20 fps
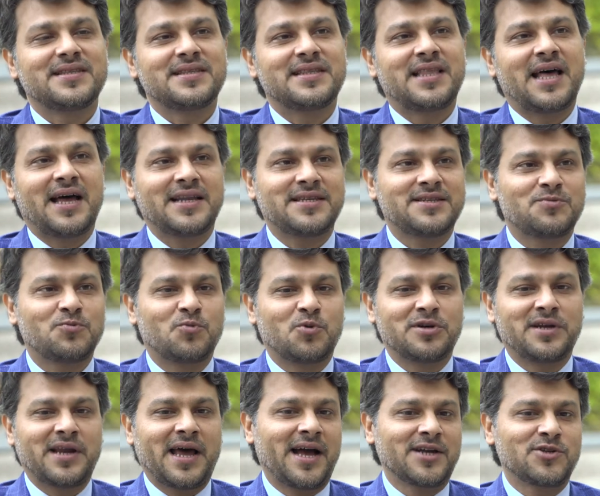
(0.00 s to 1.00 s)
that
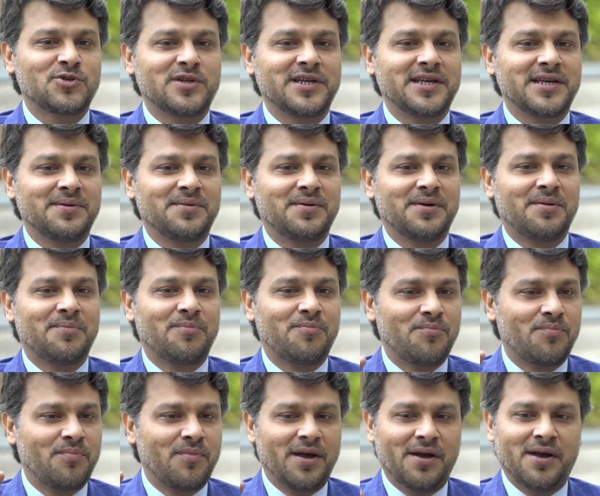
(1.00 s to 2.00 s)
would actually
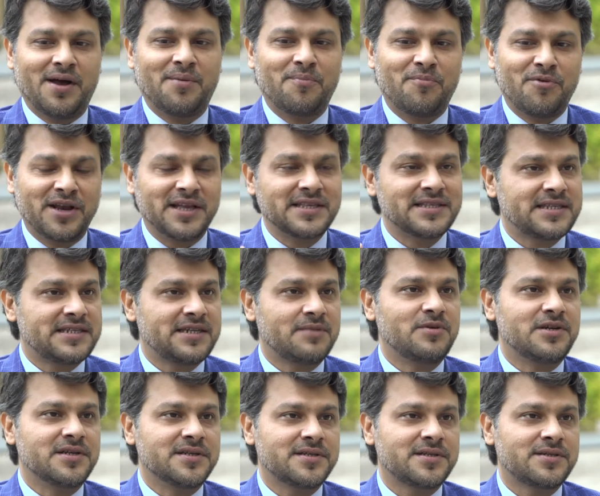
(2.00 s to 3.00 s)
bring in
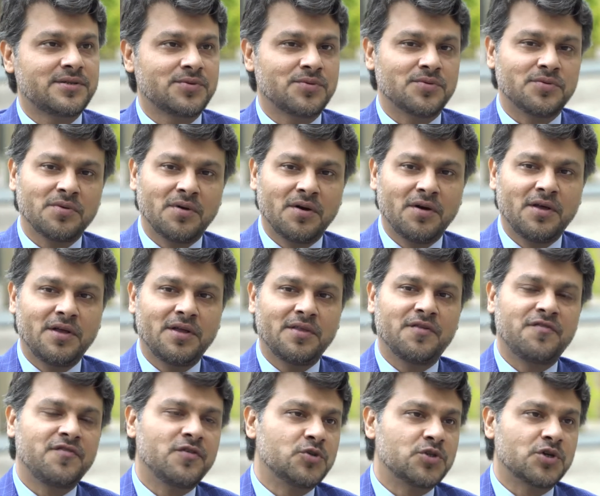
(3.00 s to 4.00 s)
stimulus to
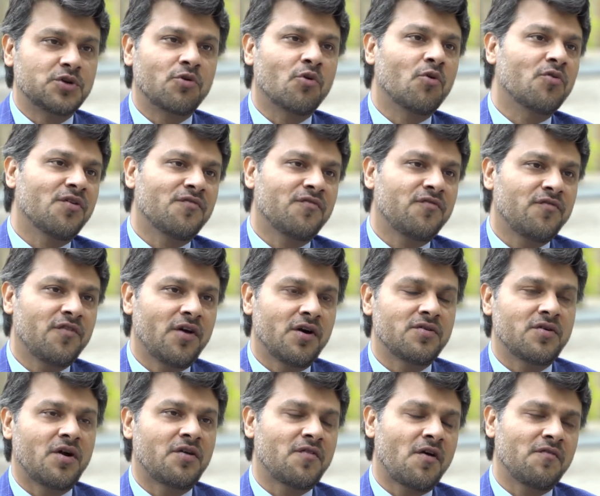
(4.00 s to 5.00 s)
the future growth
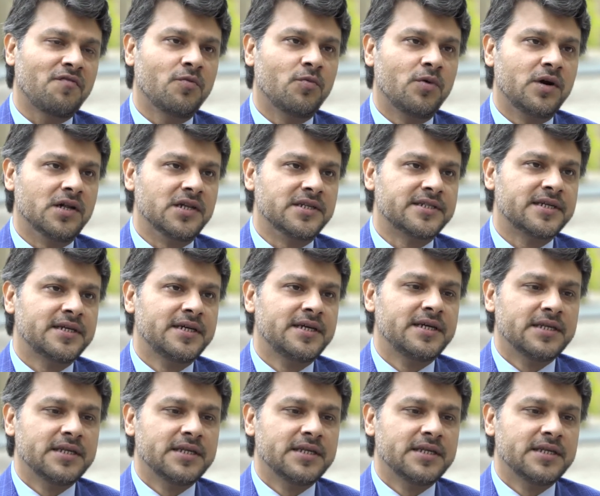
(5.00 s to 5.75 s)
of the world.